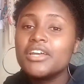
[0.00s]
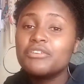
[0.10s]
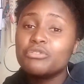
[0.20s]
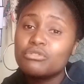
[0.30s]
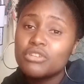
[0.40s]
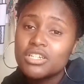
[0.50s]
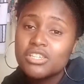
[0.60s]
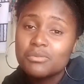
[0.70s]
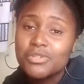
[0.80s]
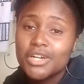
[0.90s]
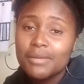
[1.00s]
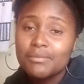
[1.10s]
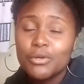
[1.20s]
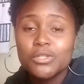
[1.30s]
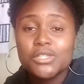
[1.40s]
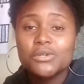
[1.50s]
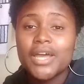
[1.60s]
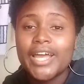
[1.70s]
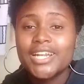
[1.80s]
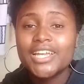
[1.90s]
If you've not subscribed, also
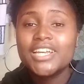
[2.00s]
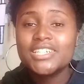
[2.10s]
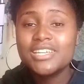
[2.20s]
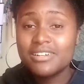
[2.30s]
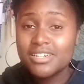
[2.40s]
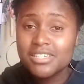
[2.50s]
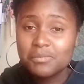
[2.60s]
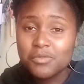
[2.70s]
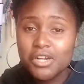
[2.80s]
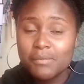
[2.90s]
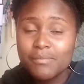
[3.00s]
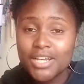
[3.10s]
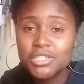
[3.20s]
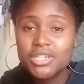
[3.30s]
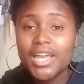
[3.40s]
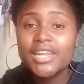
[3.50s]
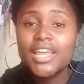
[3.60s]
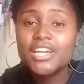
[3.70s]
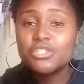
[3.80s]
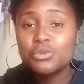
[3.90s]
kindly hit the red subscribe button, and
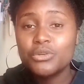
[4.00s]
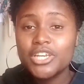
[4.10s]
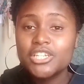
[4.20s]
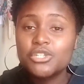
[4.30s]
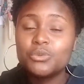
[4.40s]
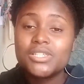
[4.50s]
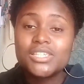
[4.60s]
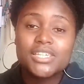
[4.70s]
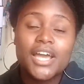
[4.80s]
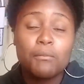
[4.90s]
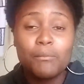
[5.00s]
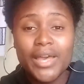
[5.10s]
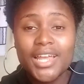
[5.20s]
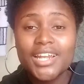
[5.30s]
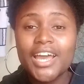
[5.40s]
next to it you will see a bell.